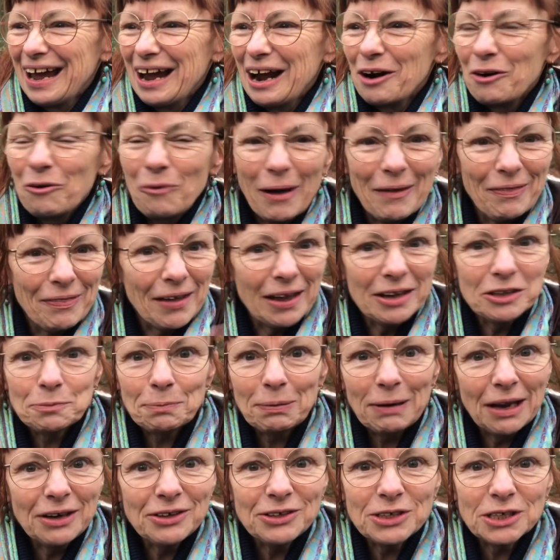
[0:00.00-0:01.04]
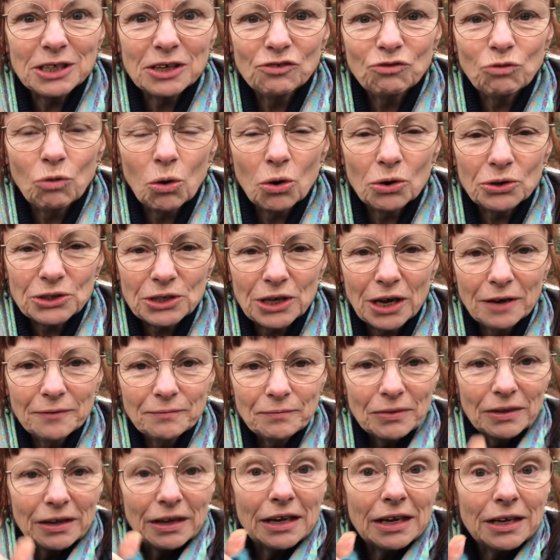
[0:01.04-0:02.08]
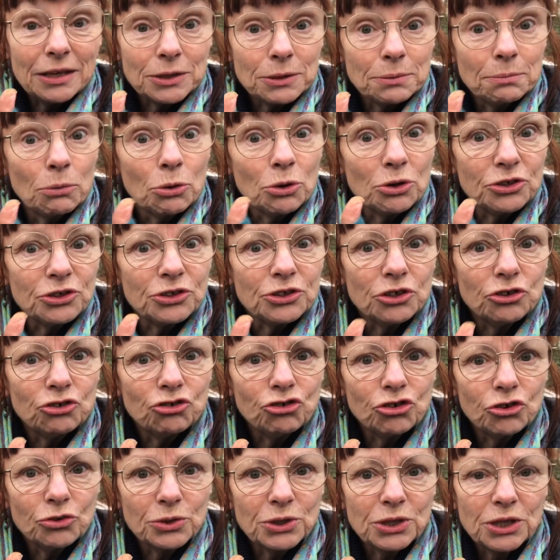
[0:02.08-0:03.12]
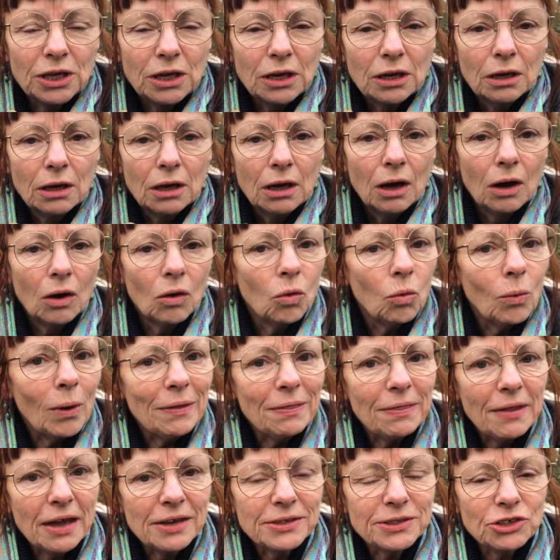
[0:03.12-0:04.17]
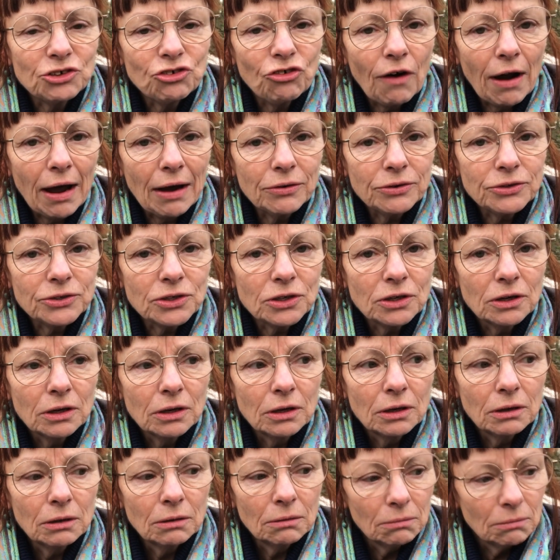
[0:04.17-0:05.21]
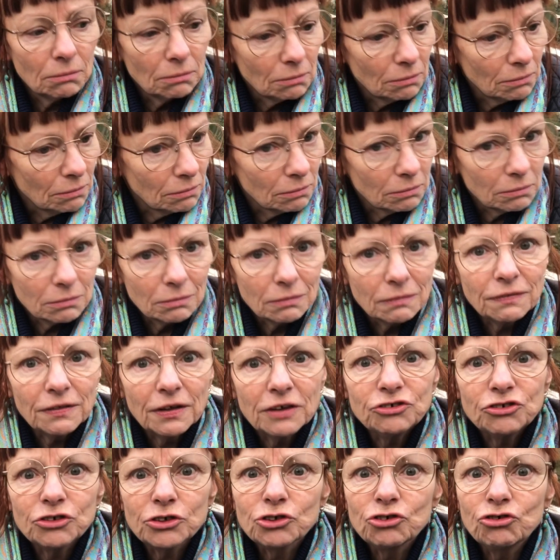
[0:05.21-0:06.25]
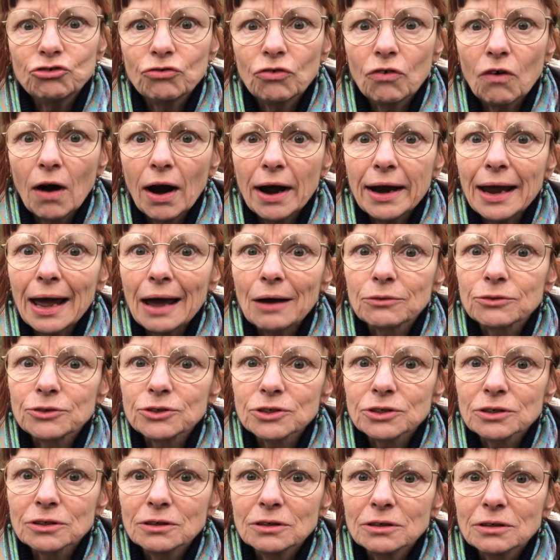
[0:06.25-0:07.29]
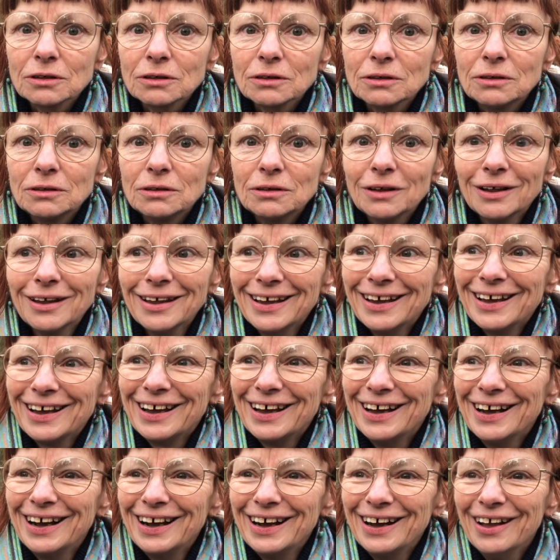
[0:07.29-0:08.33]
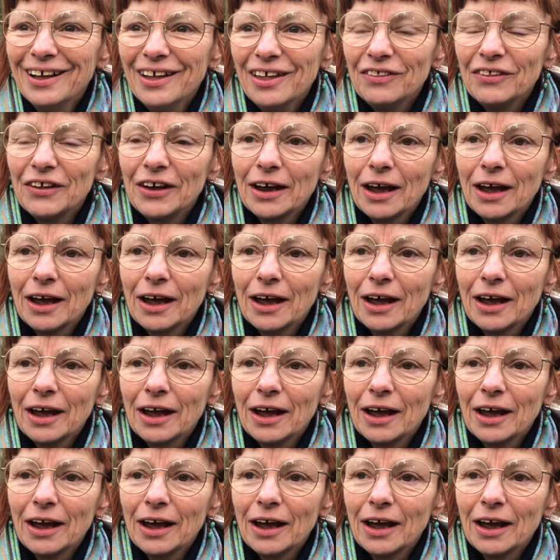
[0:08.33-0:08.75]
When there's plenty of water, it's moist and juicy. When there's a drought, they just dry out. They